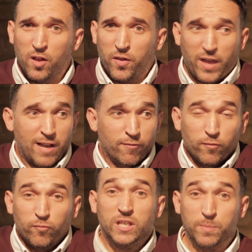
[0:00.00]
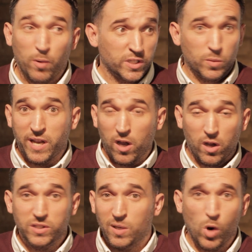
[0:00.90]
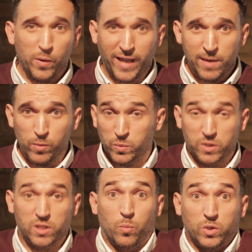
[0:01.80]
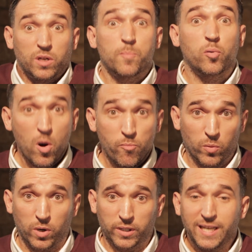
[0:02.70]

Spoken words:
that response when they're hunting wild animals was an appropriate one.